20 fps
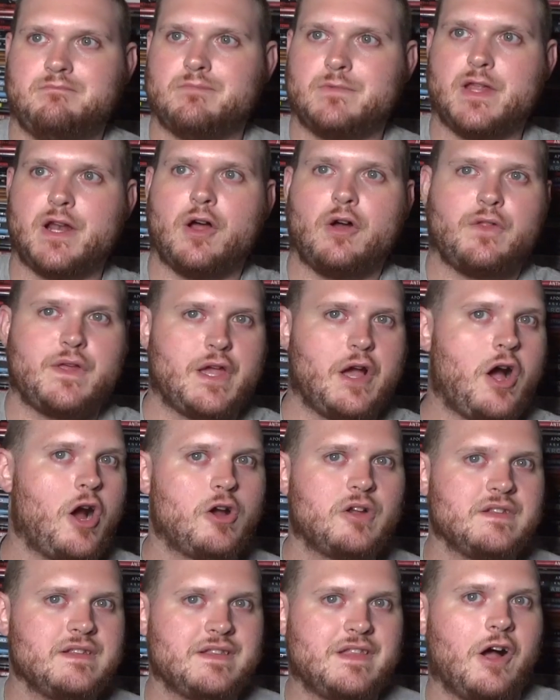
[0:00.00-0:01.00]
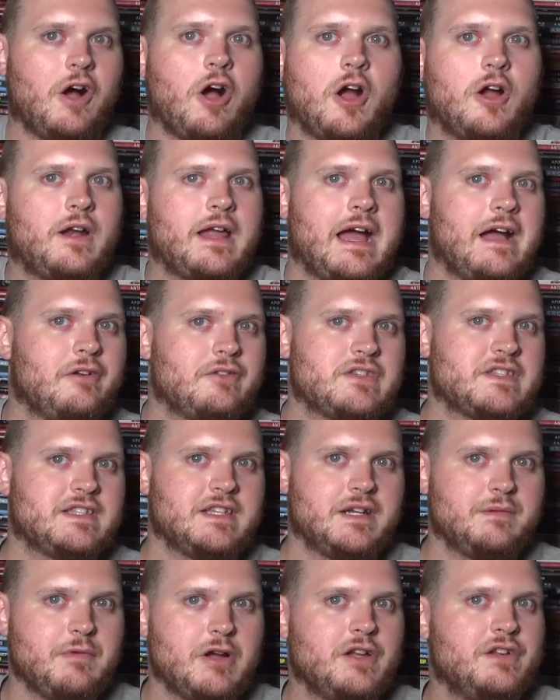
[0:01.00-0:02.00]
You know, the art the art house
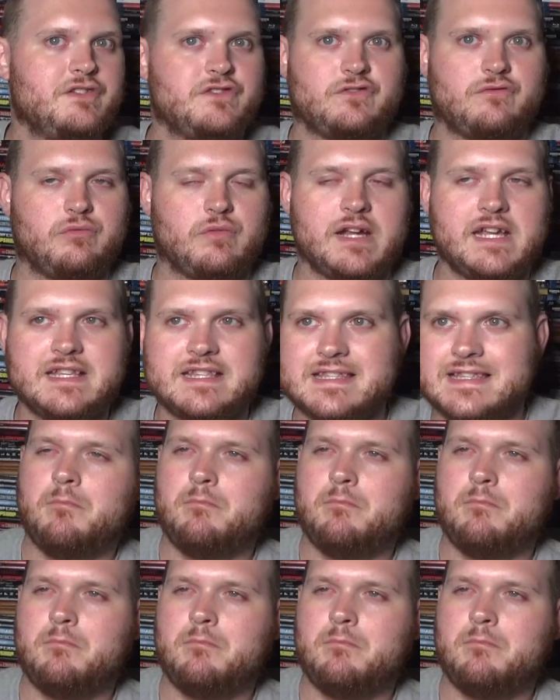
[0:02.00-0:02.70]
cinema is great,